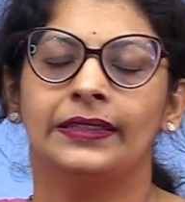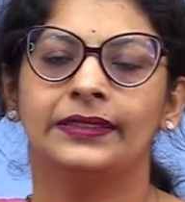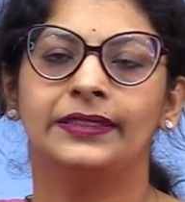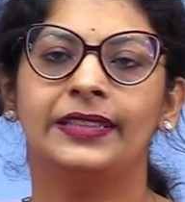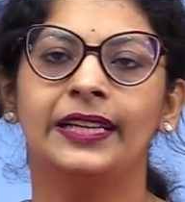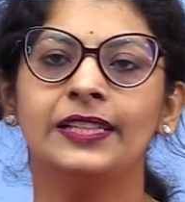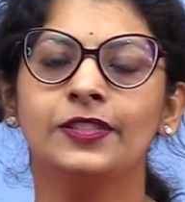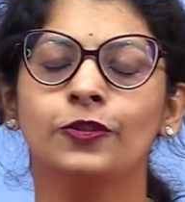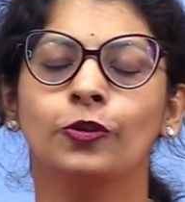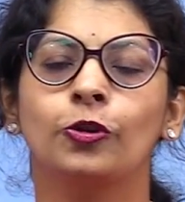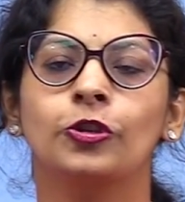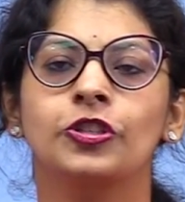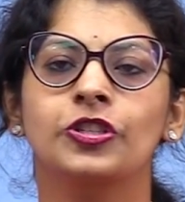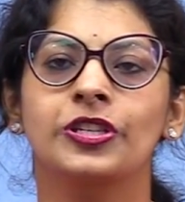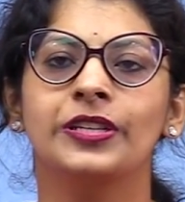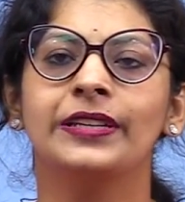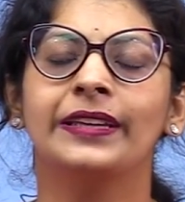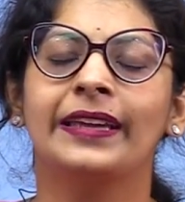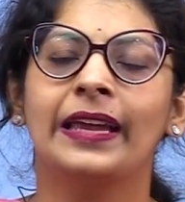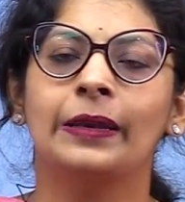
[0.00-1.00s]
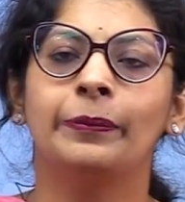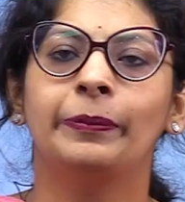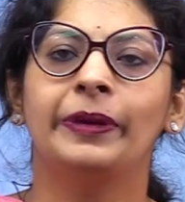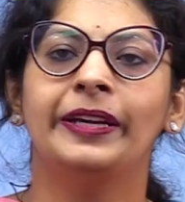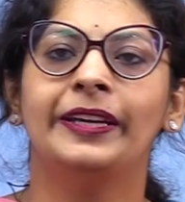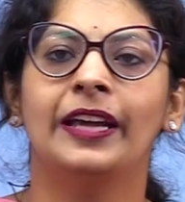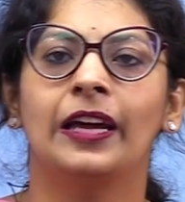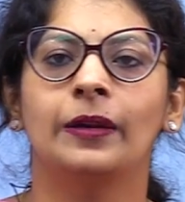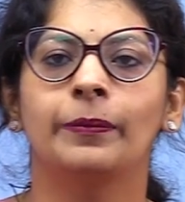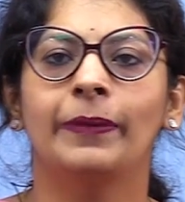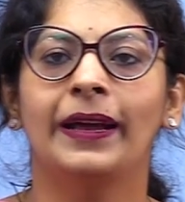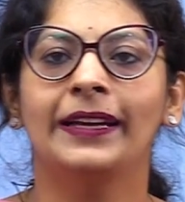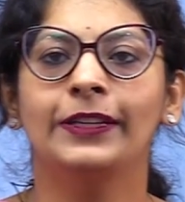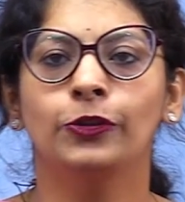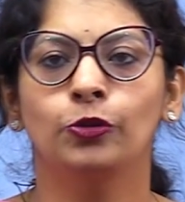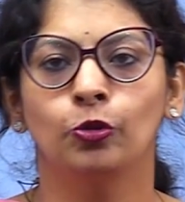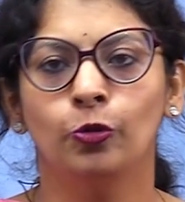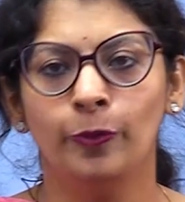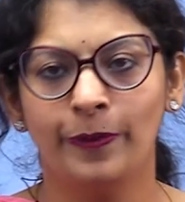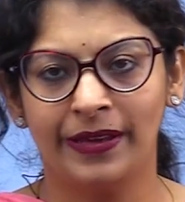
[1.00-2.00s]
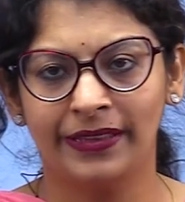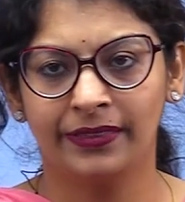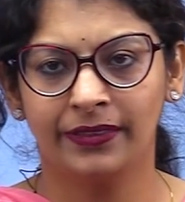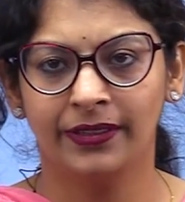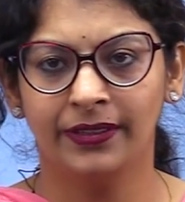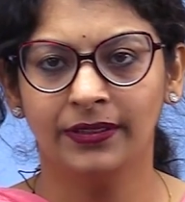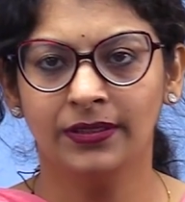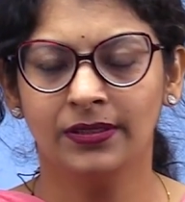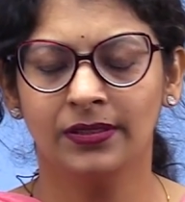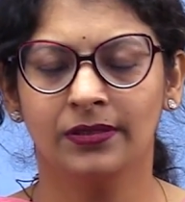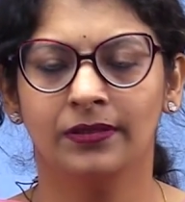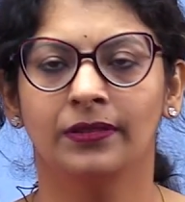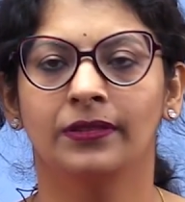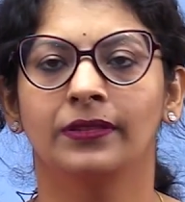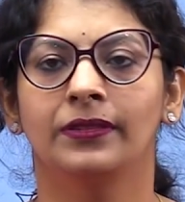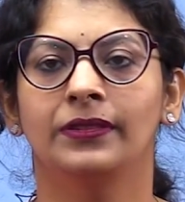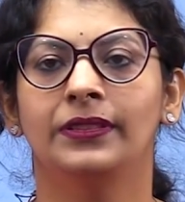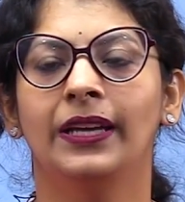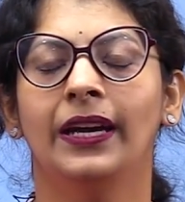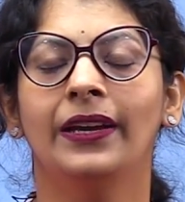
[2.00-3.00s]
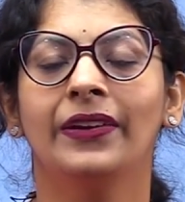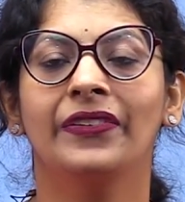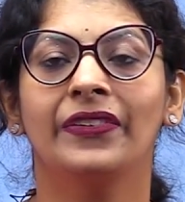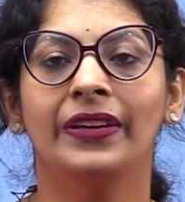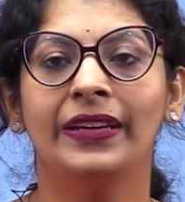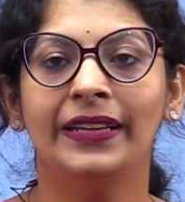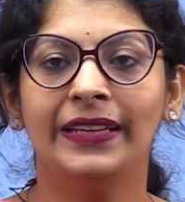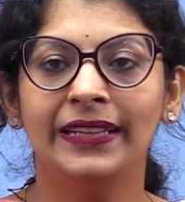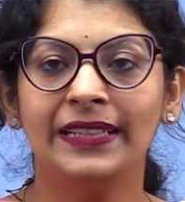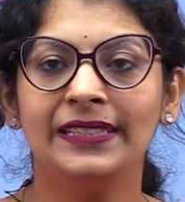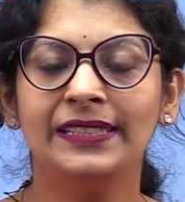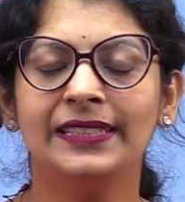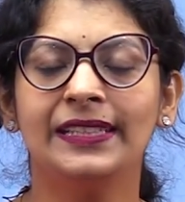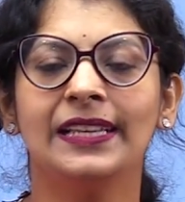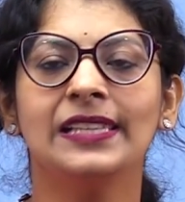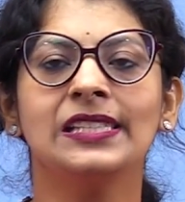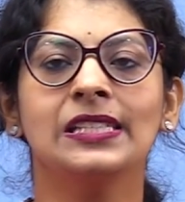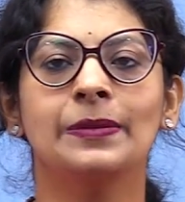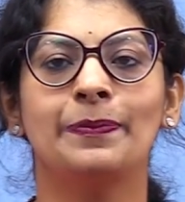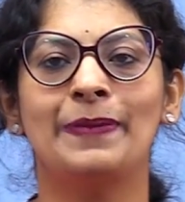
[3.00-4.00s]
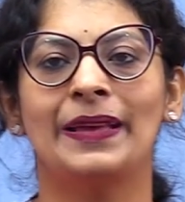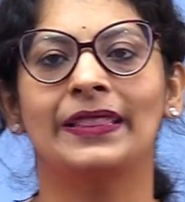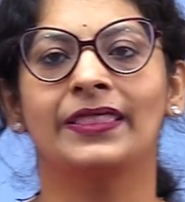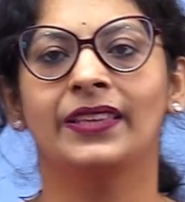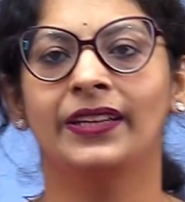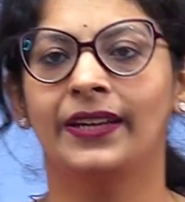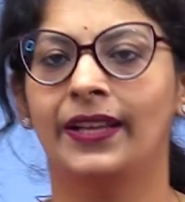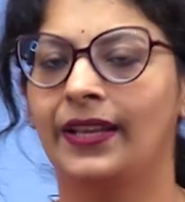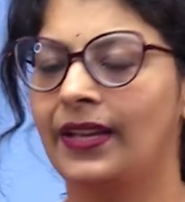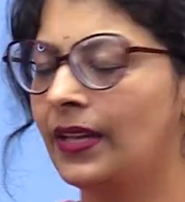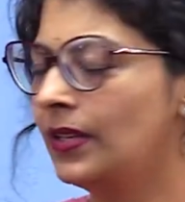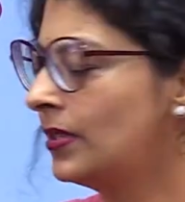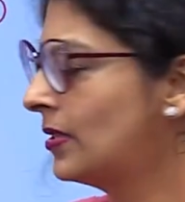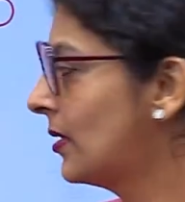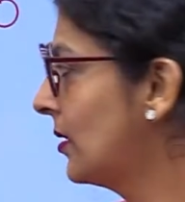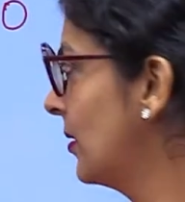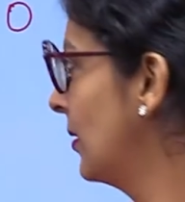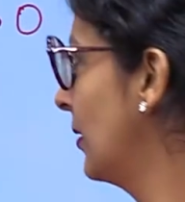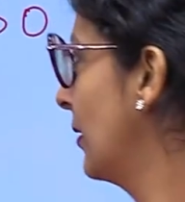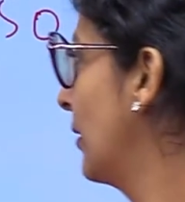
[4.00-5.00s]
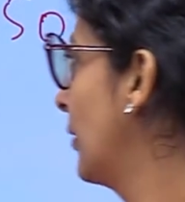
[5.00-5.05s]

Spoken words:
This question can be done by two methods. The easiest method is